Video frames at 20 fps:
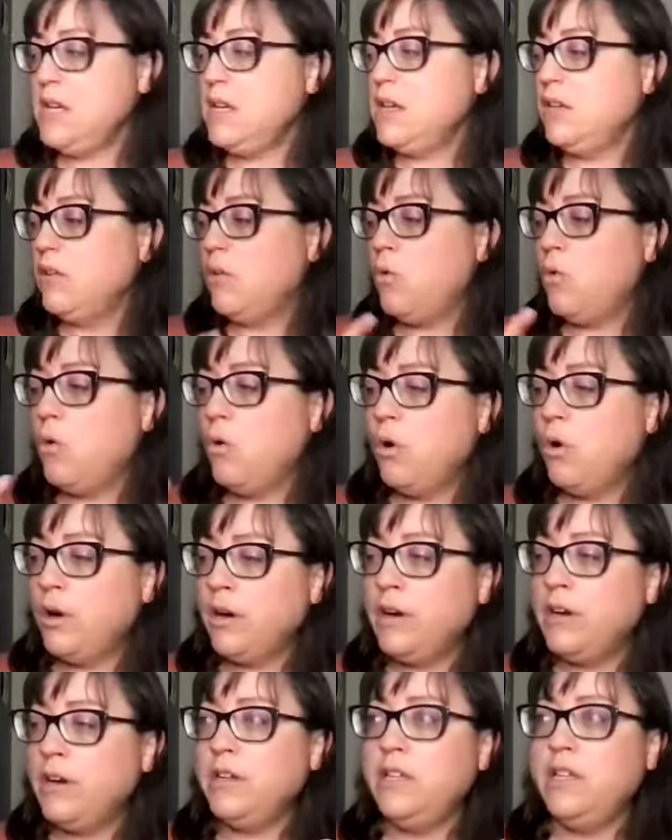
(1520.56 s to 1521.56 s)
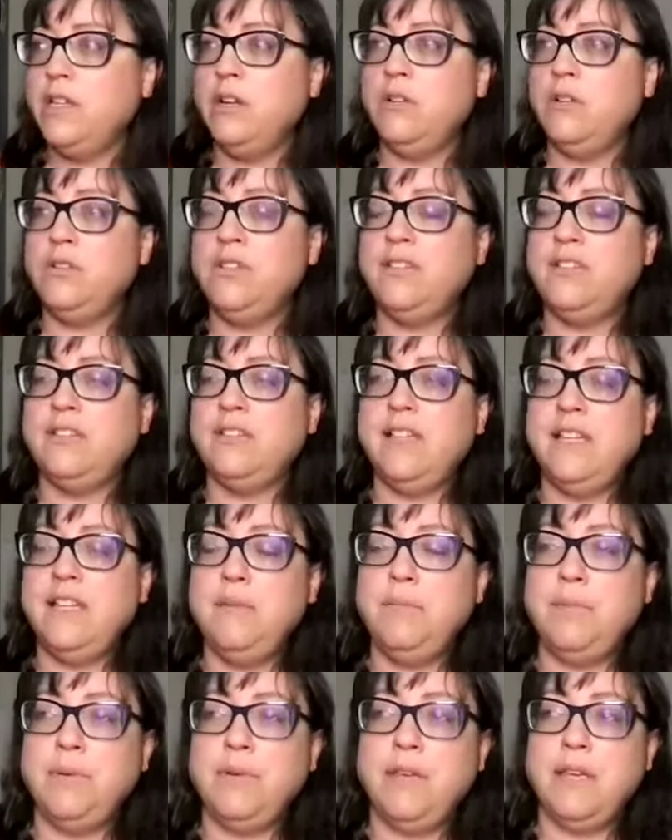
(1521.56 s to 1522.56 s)
Or,
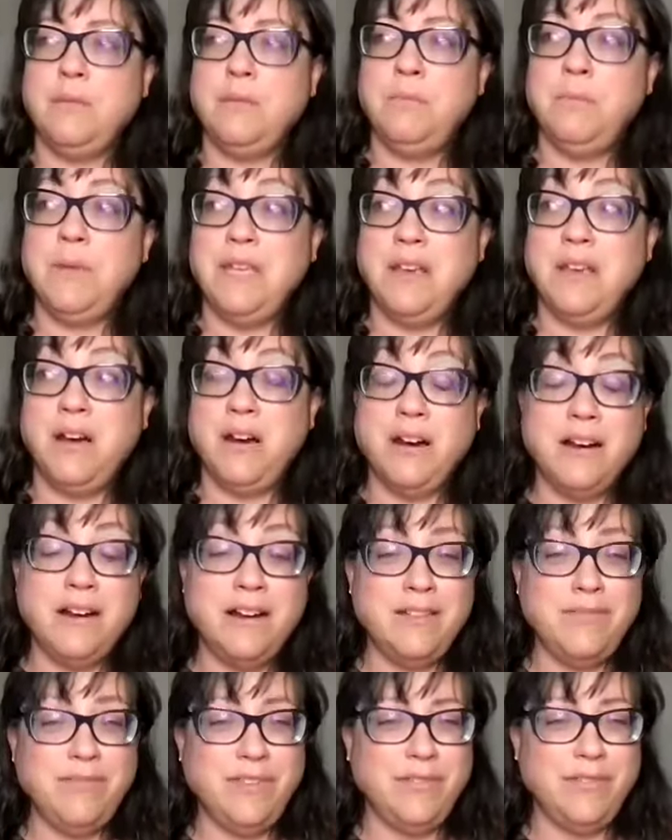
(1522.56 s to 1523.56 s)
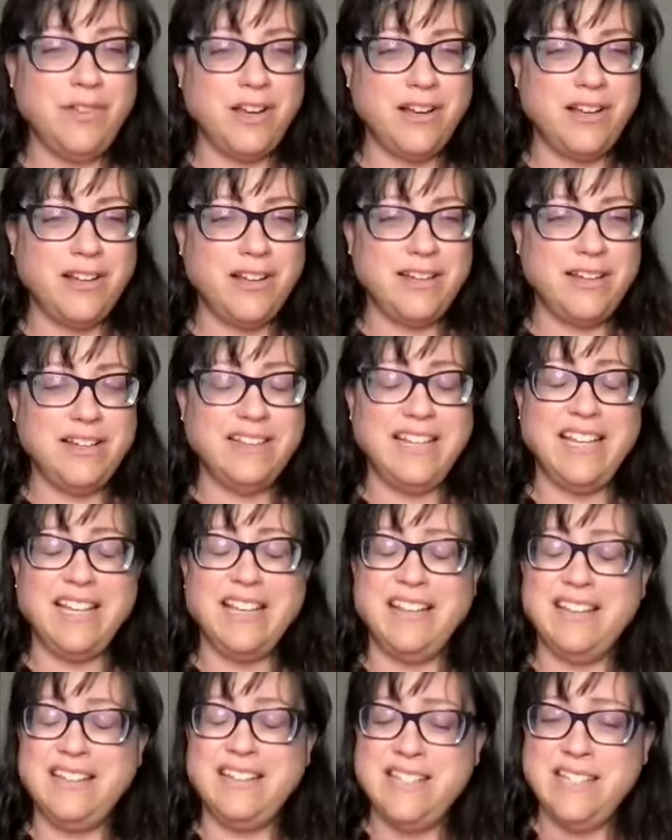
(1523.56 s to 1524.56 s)
sleep can be hard if you've got like
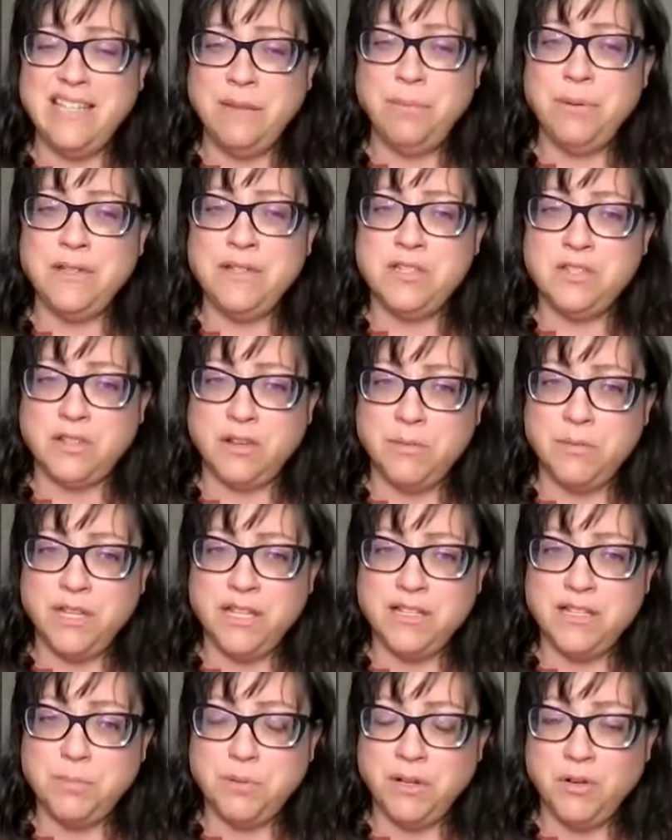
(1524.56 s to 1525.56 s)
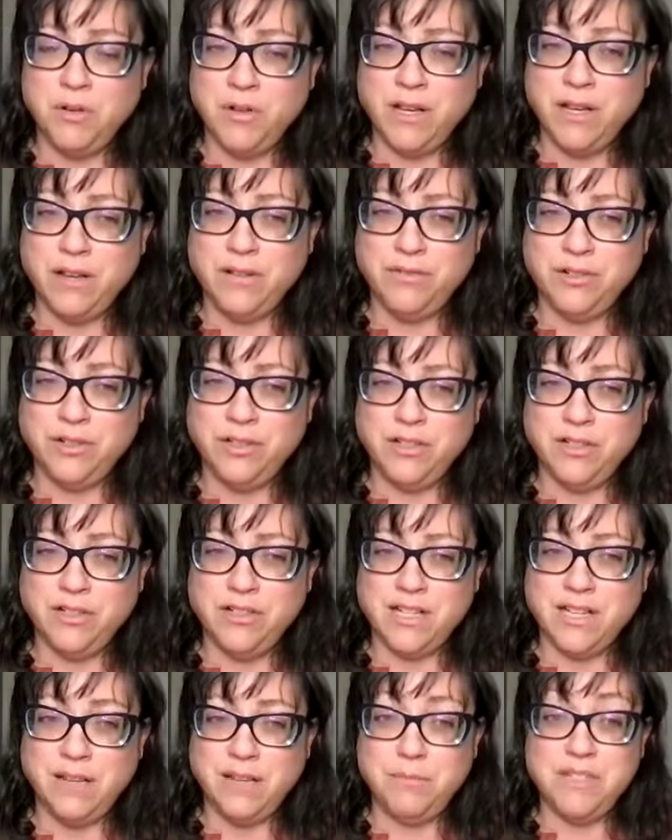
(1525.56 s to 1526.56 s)
deep insomnia that's been going on for a long
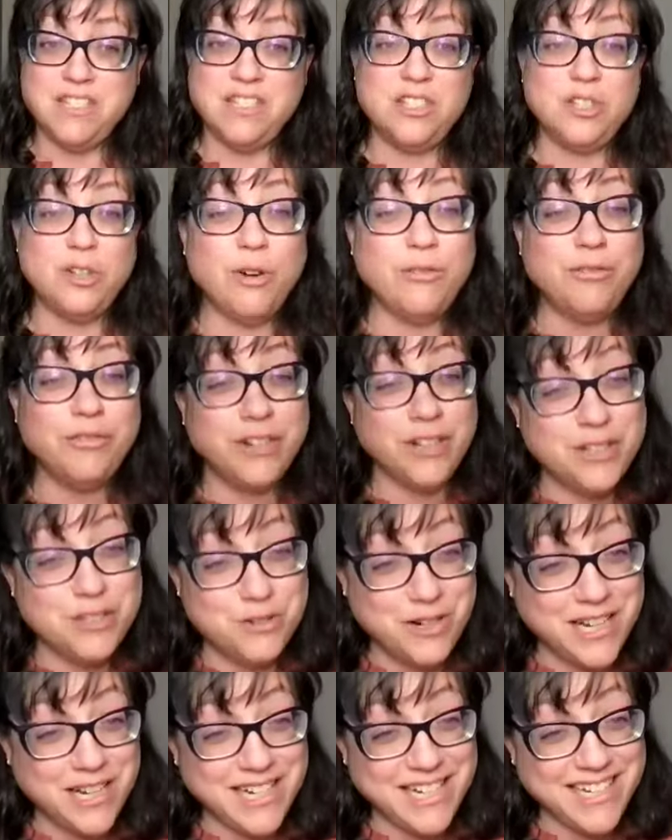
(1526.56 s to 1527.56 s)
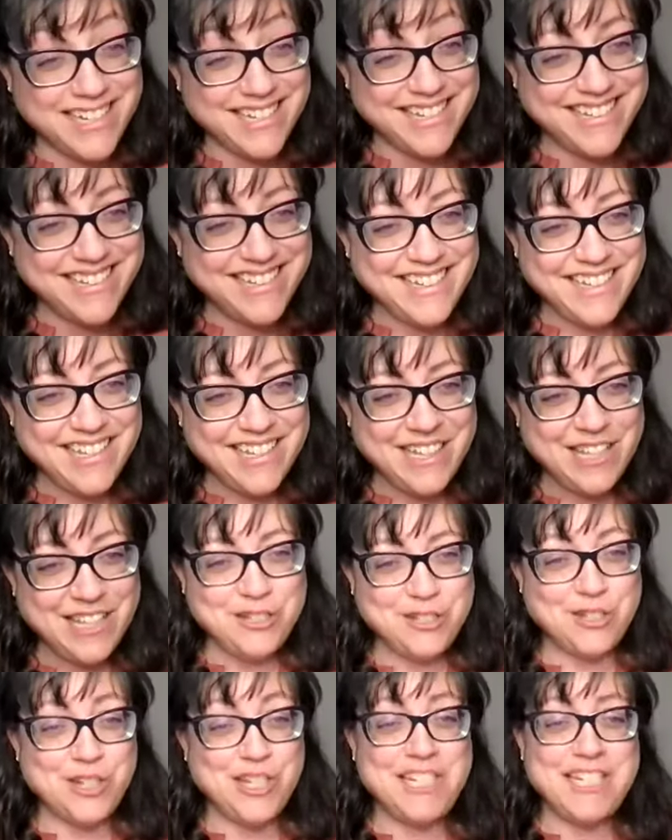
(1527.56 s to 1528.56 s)
time. It's so frustrating.
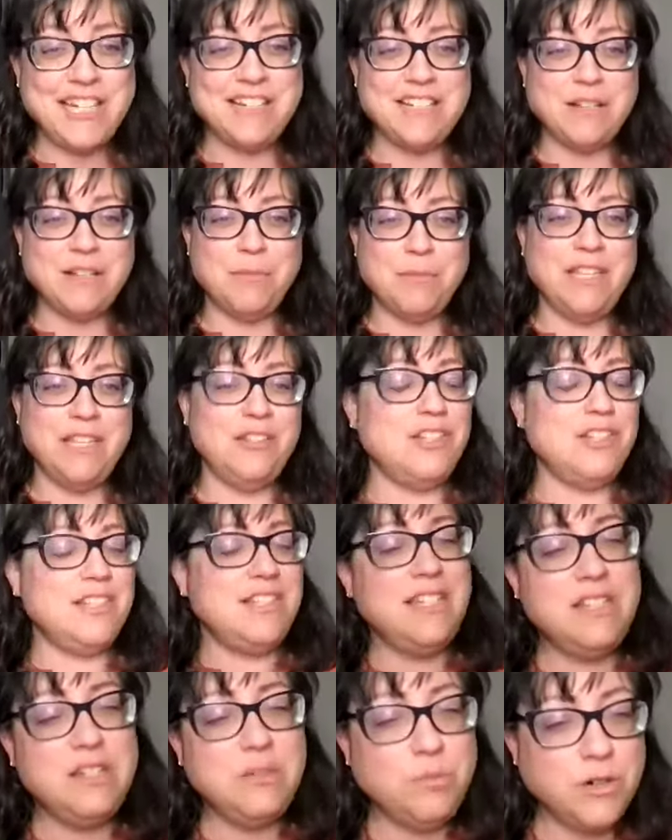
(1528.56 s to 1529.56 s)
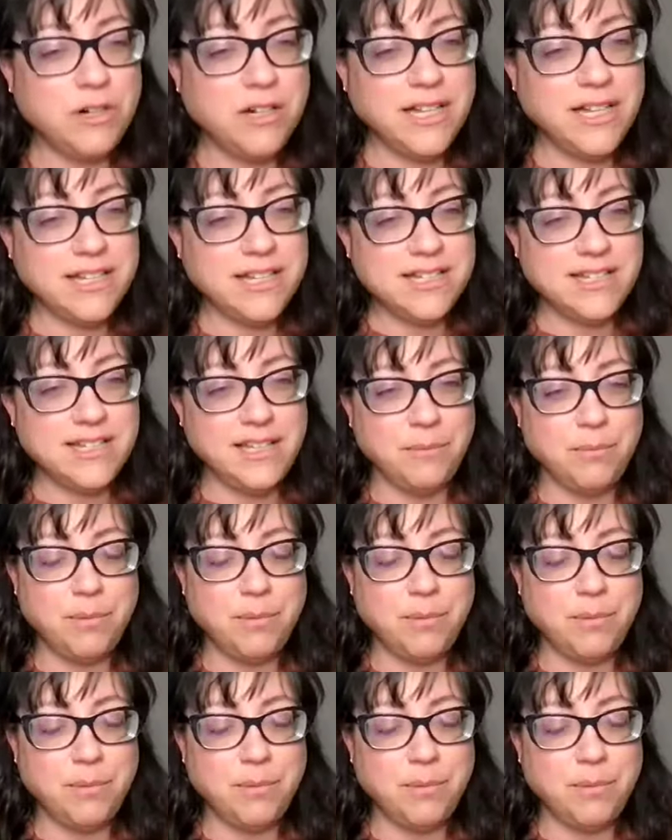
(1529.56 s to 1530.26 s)
So to tell somebody you just need to work at sleep.